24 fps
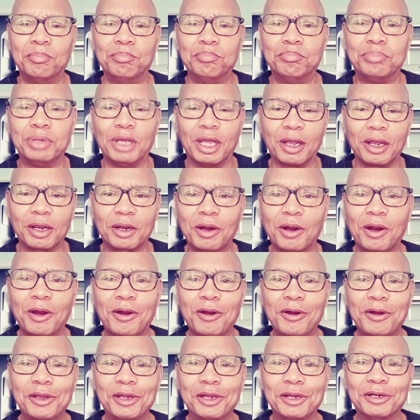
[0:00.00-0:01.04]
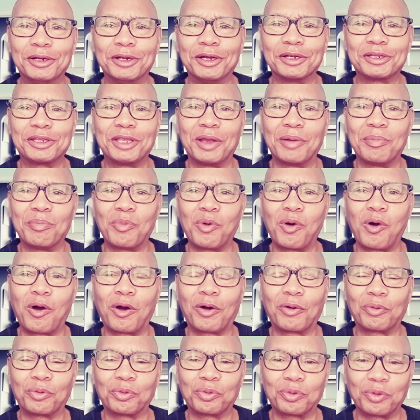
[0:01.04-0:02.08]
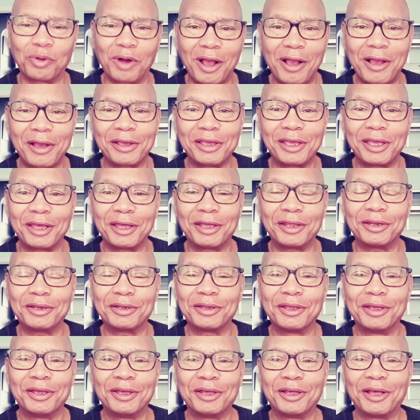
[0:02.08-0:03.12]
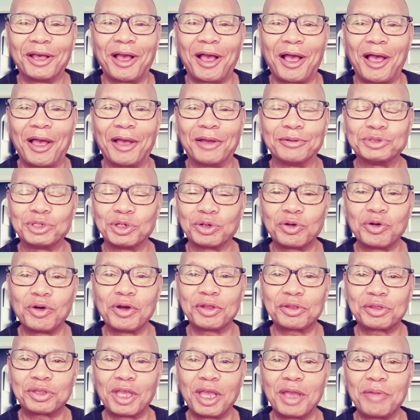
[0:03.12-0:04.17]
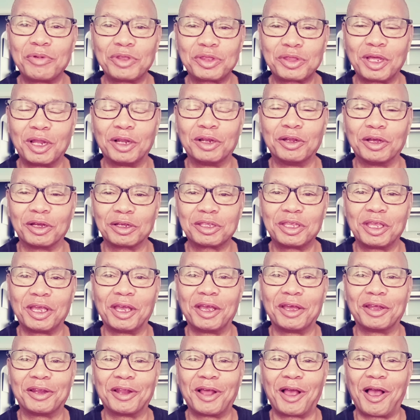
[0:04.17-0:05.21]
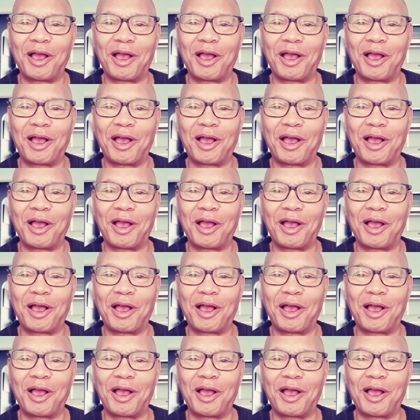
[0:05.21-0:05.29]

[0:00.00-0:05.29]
bigger. He looked at more rugged. Shakur Stevenson looked at